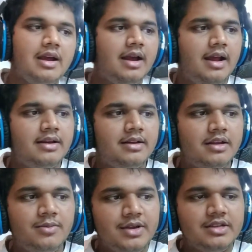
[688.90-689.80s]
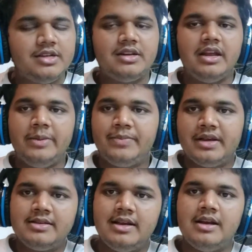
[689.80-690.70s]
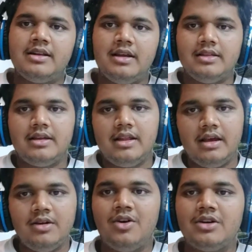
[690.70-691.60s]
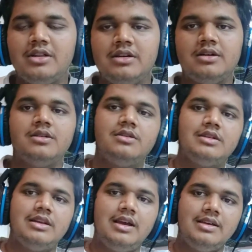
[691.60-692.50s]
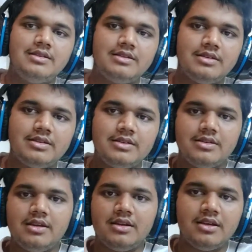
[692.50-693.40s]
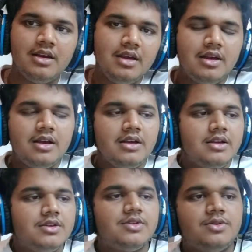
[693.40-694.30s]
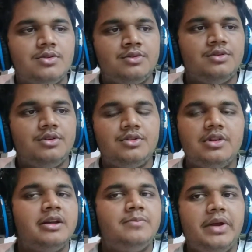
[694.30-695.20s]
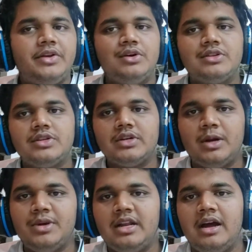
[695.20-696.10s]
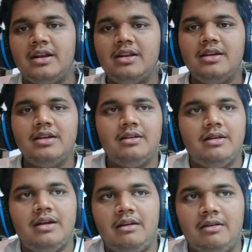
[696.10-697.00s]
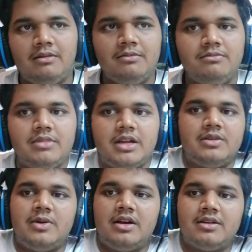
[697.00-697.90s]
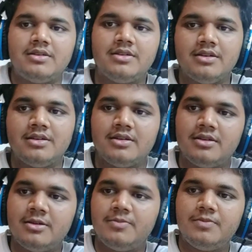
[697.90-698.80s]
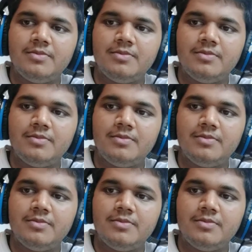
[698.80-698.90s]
and immediately I pressed that, and then I got the Reliance thing. So that might also come in handy, and that is why I consider it a tip.